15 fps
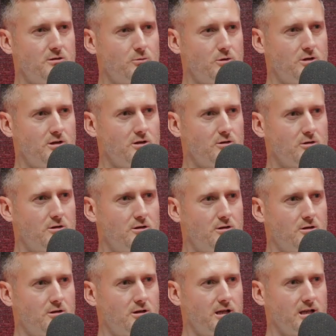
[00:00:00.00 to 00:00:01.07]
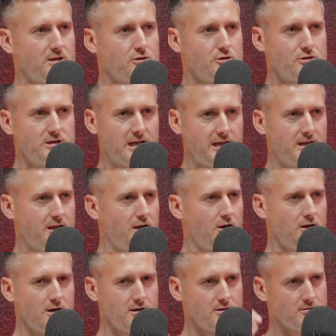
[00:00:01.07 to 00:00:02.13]
what do you do then? Do you sit down
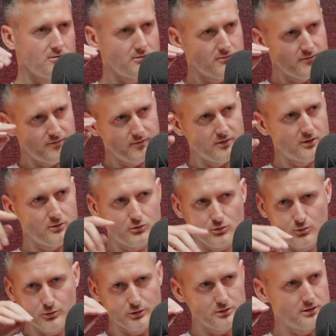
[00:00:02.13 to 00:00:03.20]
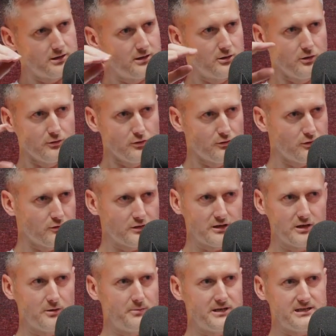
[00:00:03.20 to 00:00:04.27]
and you've got
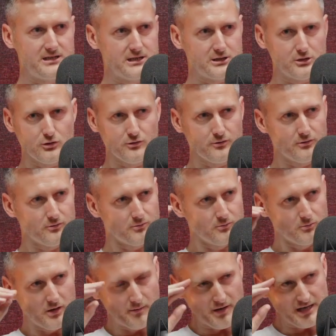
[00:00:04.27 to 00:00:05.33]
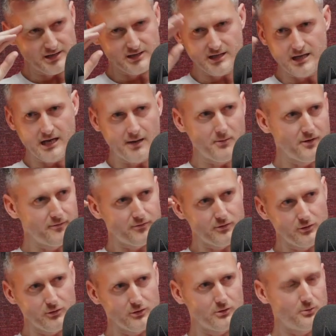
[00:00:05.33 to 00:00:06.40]
your business, you imagining a month from
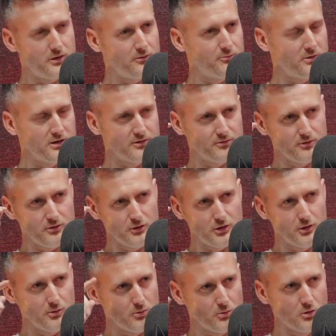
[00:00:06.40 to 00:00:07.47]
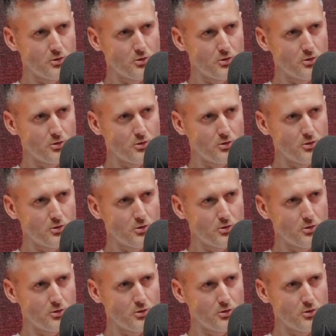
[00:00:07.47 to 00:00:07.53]
now, 12 months from now?